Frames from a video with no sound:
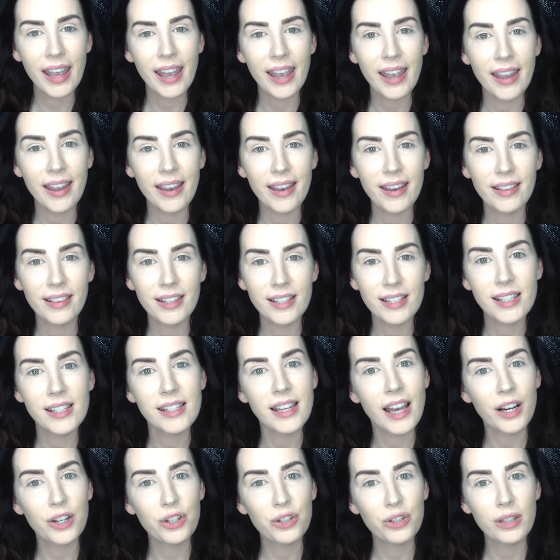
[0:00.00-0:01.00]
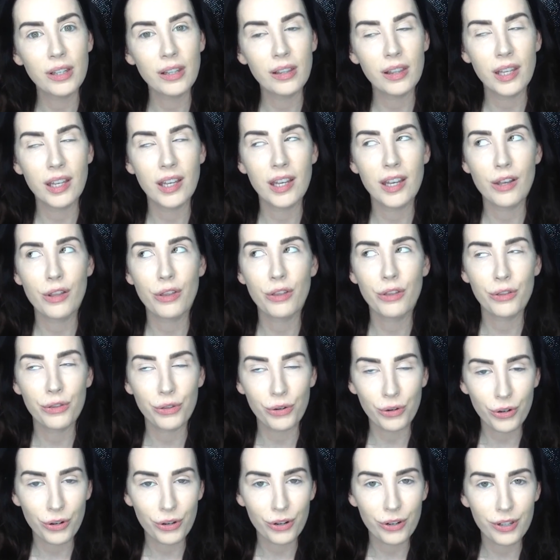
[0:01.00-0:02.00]
and this is actually the
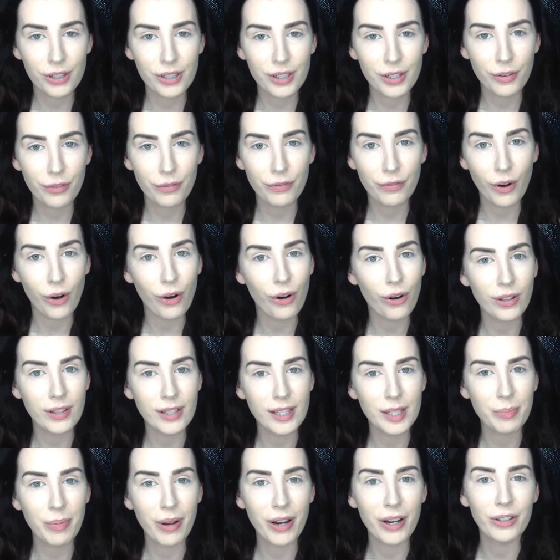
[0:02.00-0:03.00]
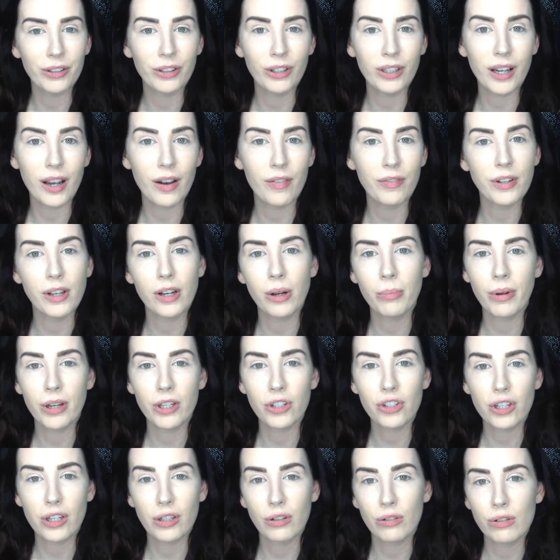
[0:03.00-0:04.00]
third fall inspired look I've done on my
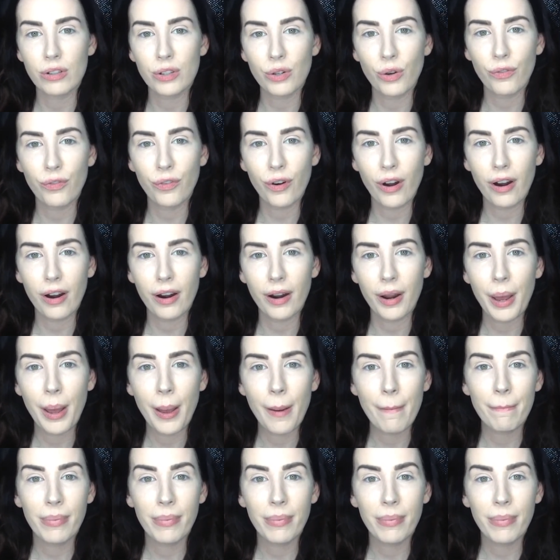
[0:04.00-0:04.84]
channel so far,